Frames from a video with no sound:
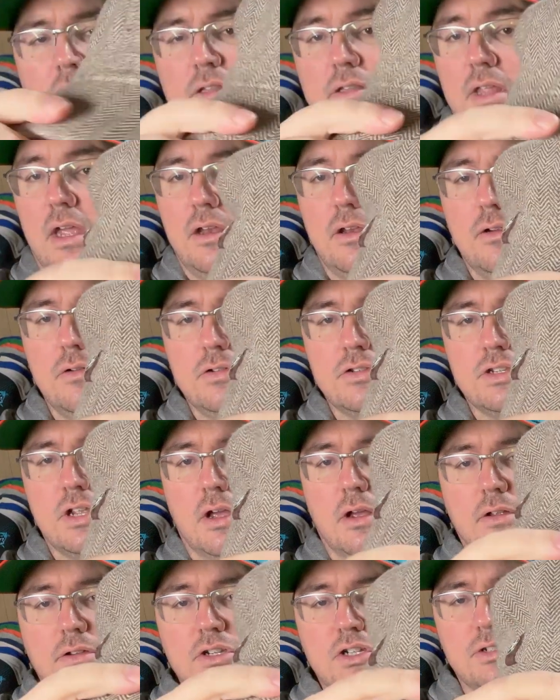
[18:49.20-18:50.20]
they do
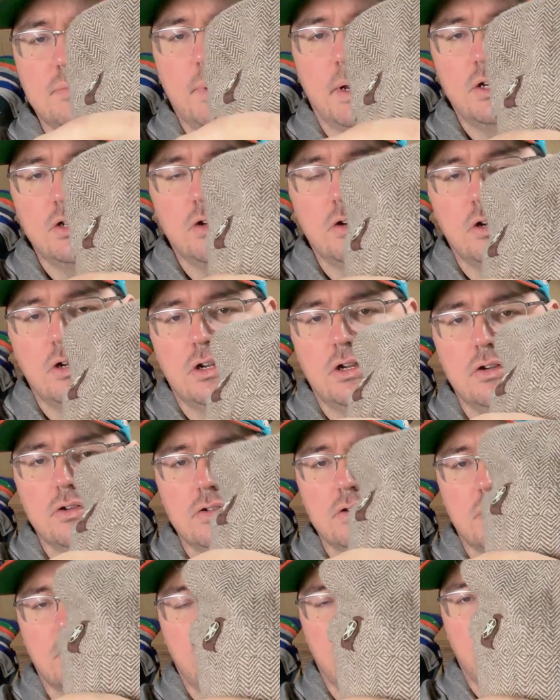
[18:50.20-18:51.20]
sell. Just make sure you
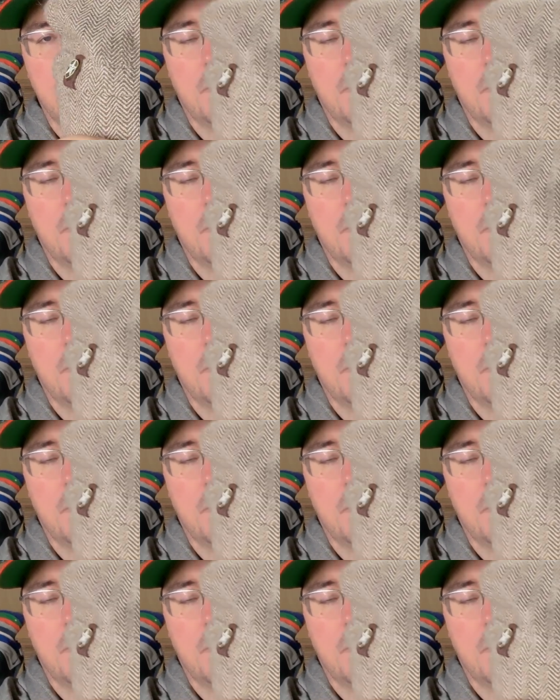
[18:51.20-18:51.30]
use a